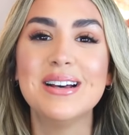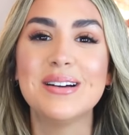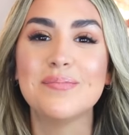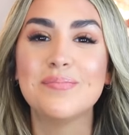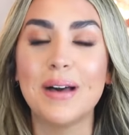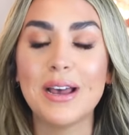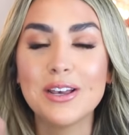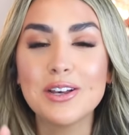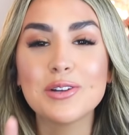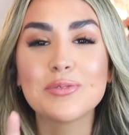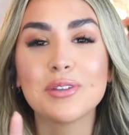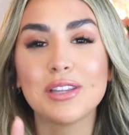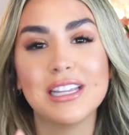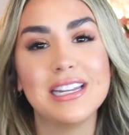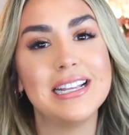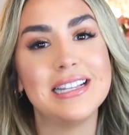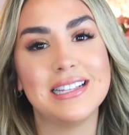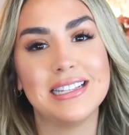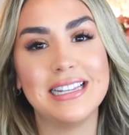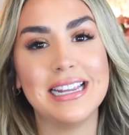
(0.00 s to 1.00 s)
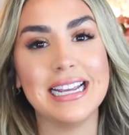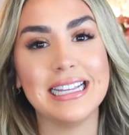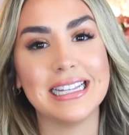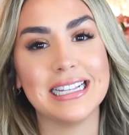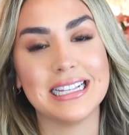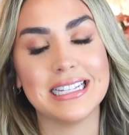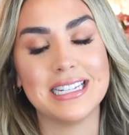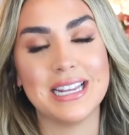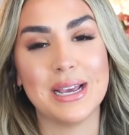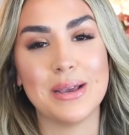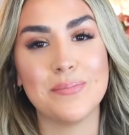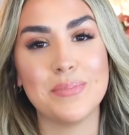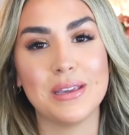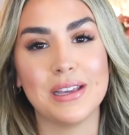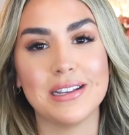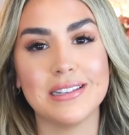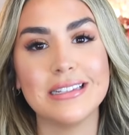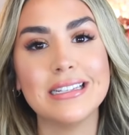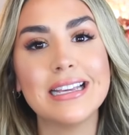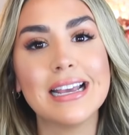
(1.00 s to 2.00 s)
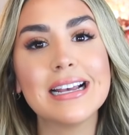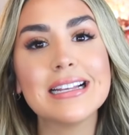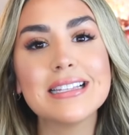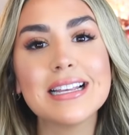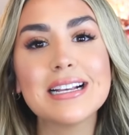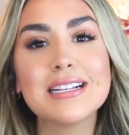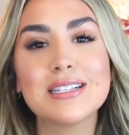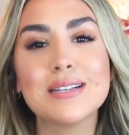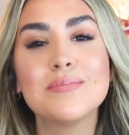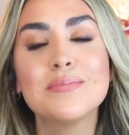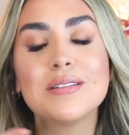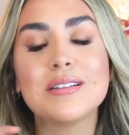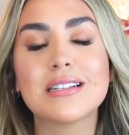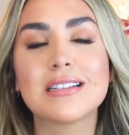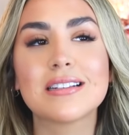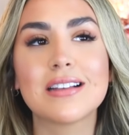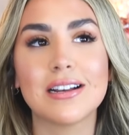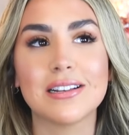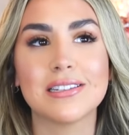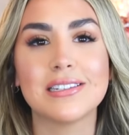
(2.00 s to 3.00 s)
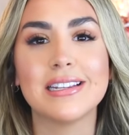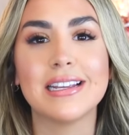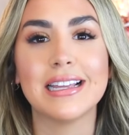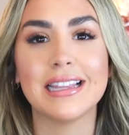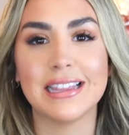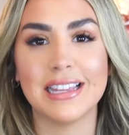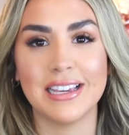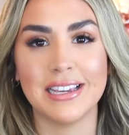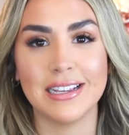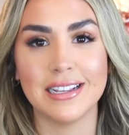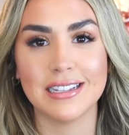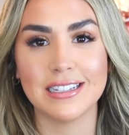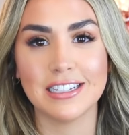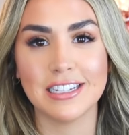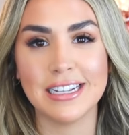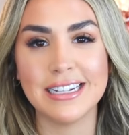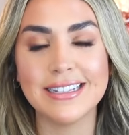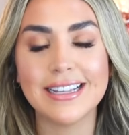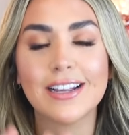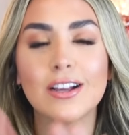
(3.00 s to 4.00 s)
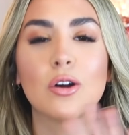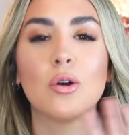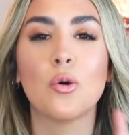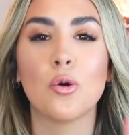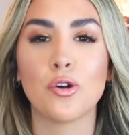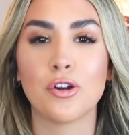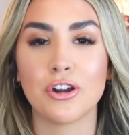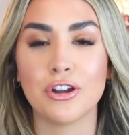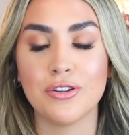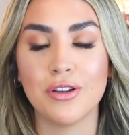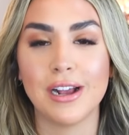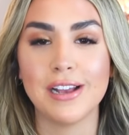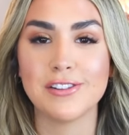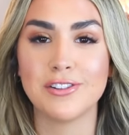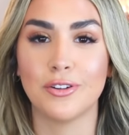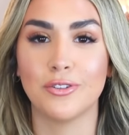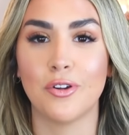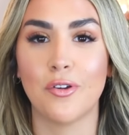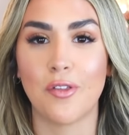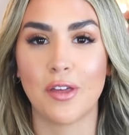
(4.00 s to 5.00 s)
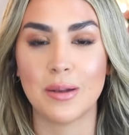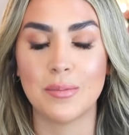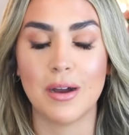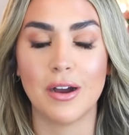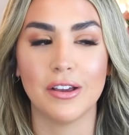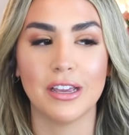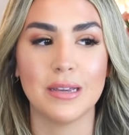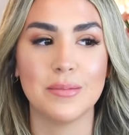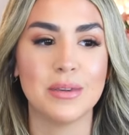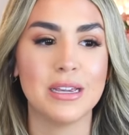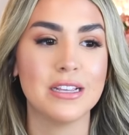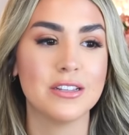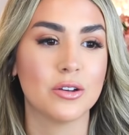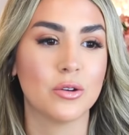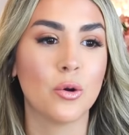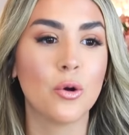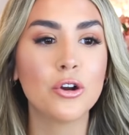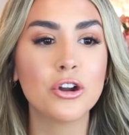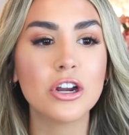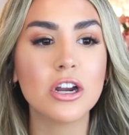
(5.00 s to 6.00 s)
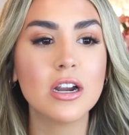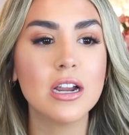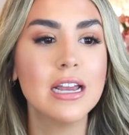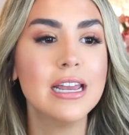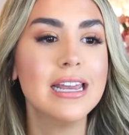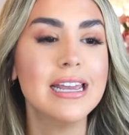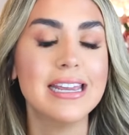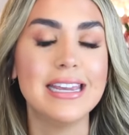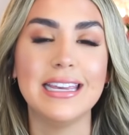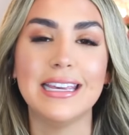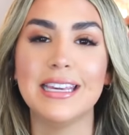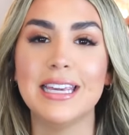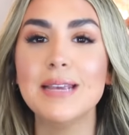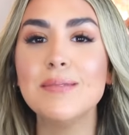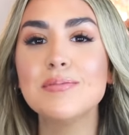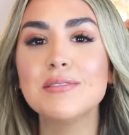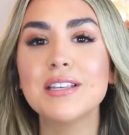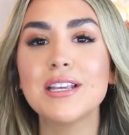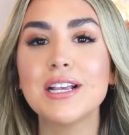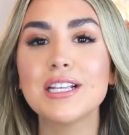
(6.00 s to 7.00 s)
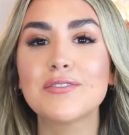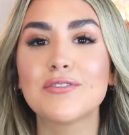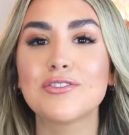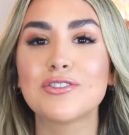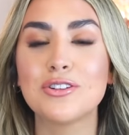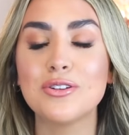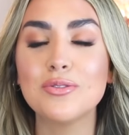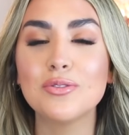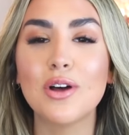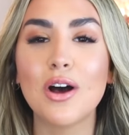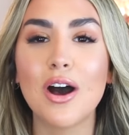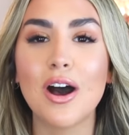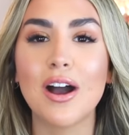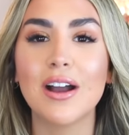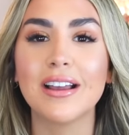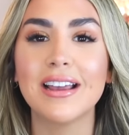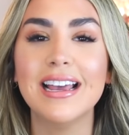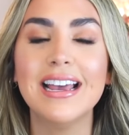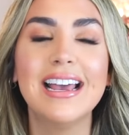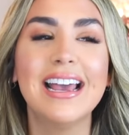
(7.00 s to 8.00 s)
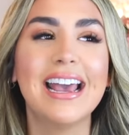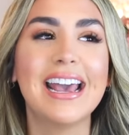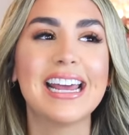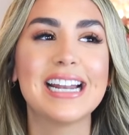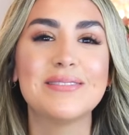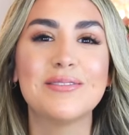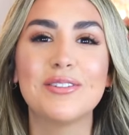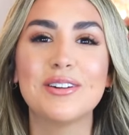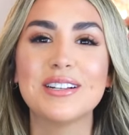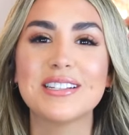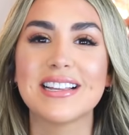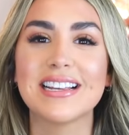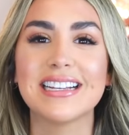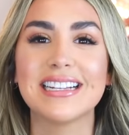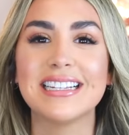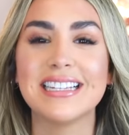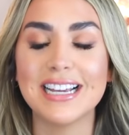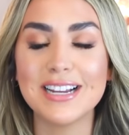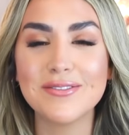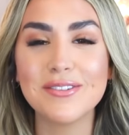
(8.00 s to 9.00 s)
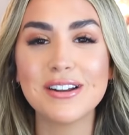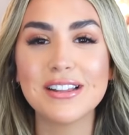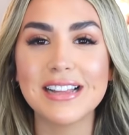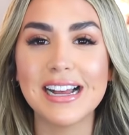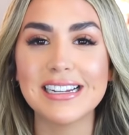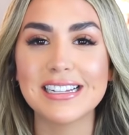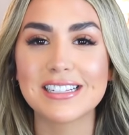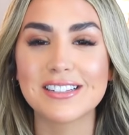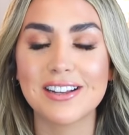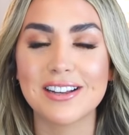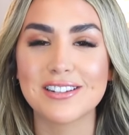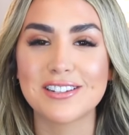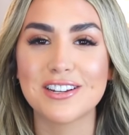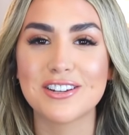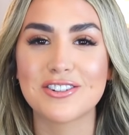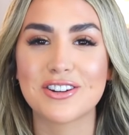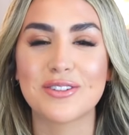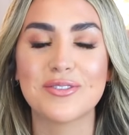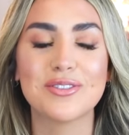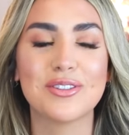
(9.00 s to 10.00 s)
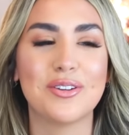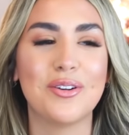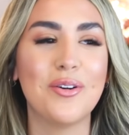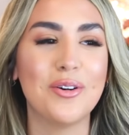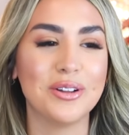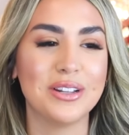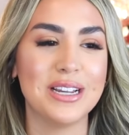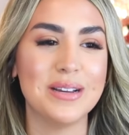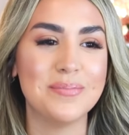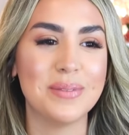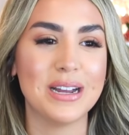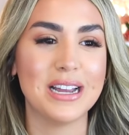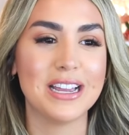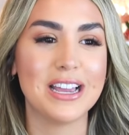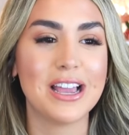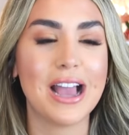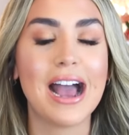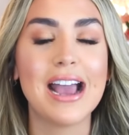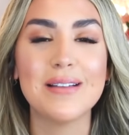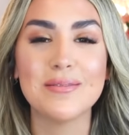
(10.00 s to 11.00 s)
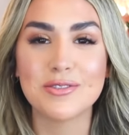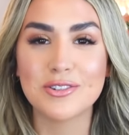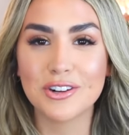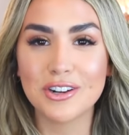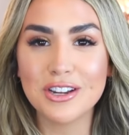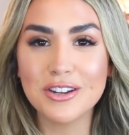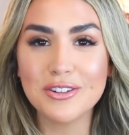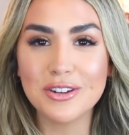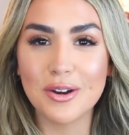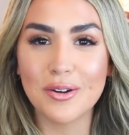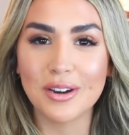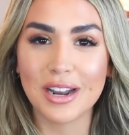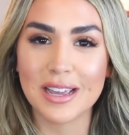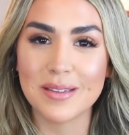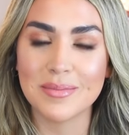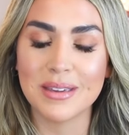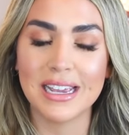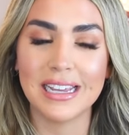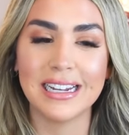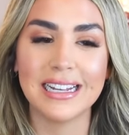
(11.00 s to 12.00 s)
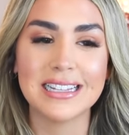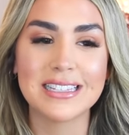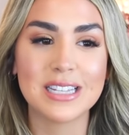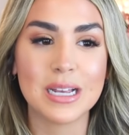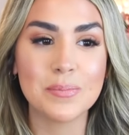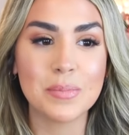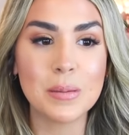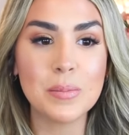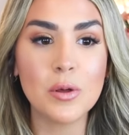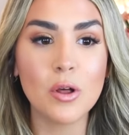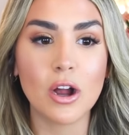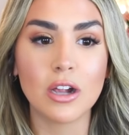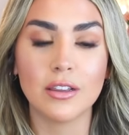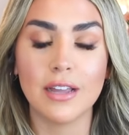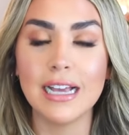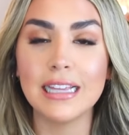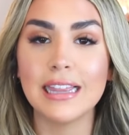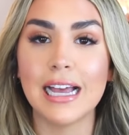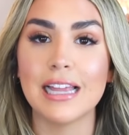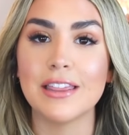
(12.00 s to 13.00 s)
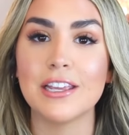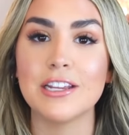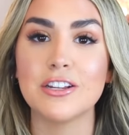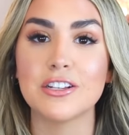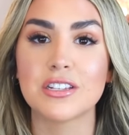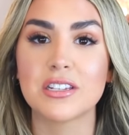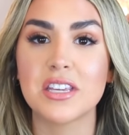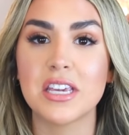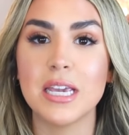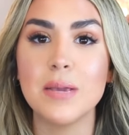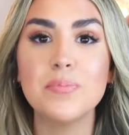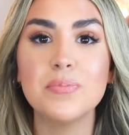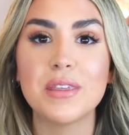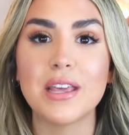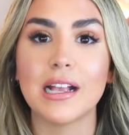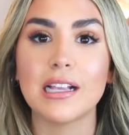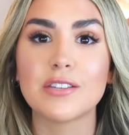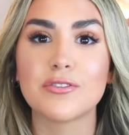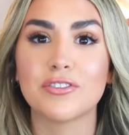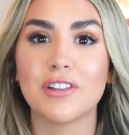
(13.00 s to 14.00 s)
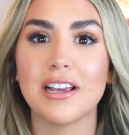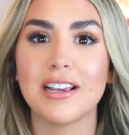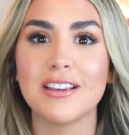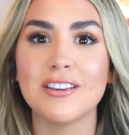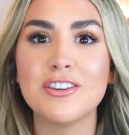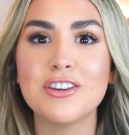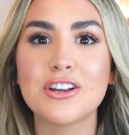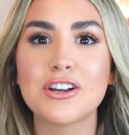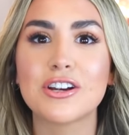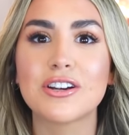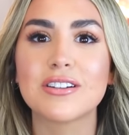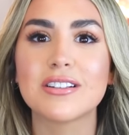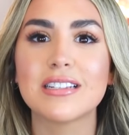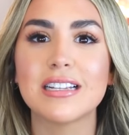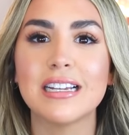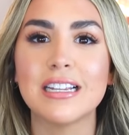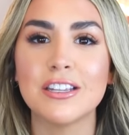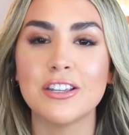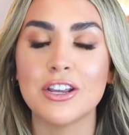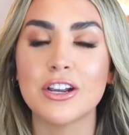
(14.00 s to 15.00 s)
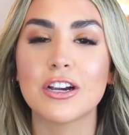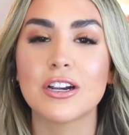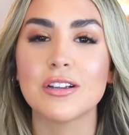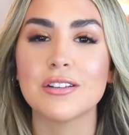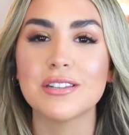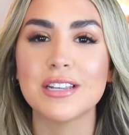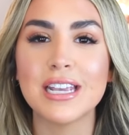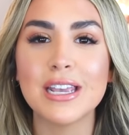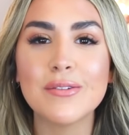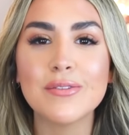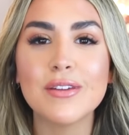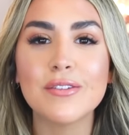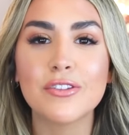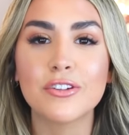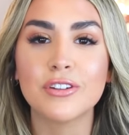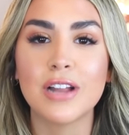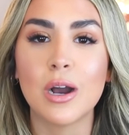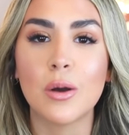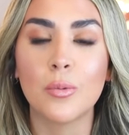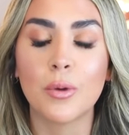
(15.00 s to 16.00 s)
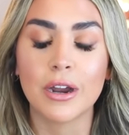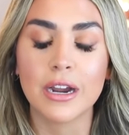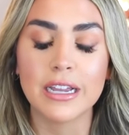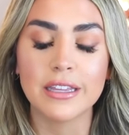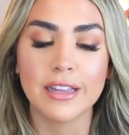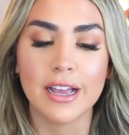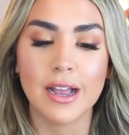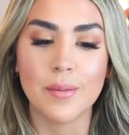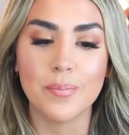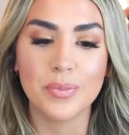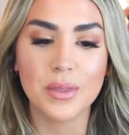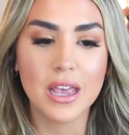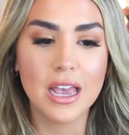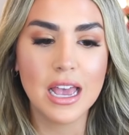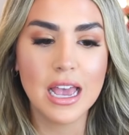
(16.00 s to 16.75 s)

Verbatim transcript: Michael really needs to take this tip, because he has like some disgusting things. He's like a hoarder. You guys don't know that about him. He's a hoarder. He keeps things for too long, and I'm always like, get rid of that disgusting shirt with the hole in it. But I'm sure you know what I mean. And some people are like that. They just keep things for like years and years, even if they're not wearing them.